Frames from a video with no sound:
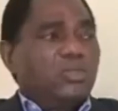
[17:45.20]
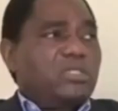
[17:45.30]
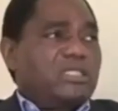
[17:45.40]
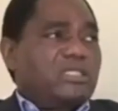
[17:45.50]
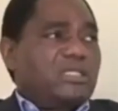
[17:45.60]

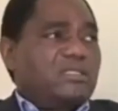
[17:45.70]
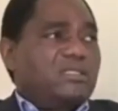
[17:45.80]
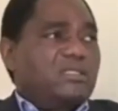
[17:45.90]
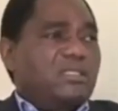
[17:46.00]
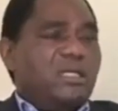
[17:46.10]
Scotland
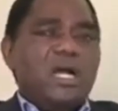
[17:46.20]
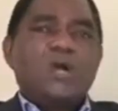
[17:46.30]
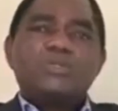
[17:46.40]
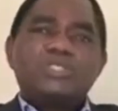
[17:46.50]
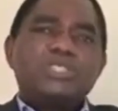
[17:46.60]
Yard.
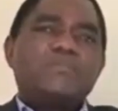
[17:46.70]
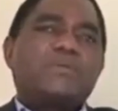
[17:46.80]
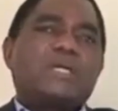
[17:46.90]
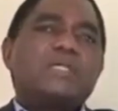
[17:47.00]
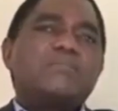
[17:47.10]
How
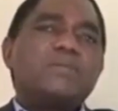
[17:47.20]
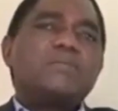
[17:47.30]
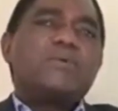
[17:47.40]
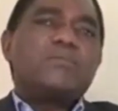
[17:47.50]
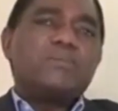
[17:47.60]
cheap can
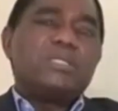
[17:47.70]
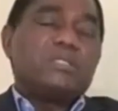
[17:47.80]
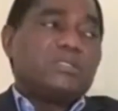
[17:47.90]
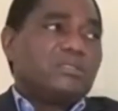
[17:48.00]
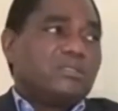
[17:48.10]
people
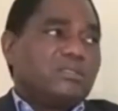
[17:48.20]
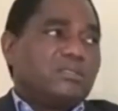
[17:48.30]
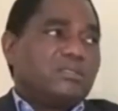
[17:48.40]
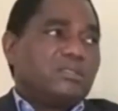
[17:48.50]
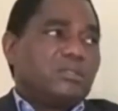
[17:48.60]
be?
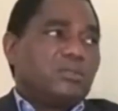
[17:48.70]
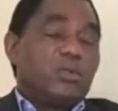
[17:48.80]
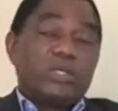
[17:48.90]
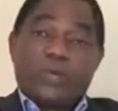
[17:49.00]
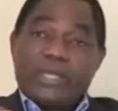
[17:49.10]

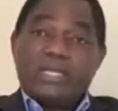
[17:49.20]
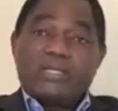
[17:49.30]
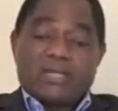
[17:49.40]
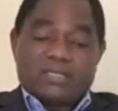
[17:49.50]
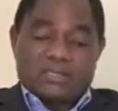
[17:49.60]
When we're
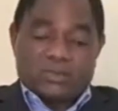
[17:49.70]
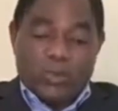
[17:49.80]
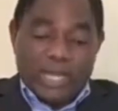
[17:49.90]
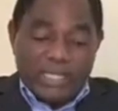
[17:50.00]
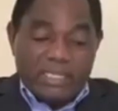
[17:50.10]
in a
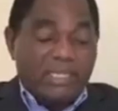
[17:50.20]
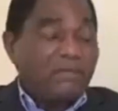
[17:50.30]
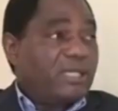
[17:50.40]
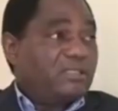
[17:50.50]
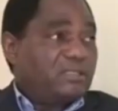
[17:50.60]
crisis, we are in
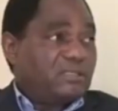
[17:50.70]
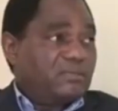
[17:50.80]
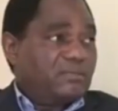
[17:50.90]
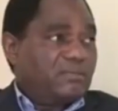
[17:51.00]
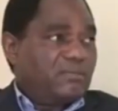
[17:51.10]
a
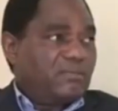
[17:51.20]
crisis.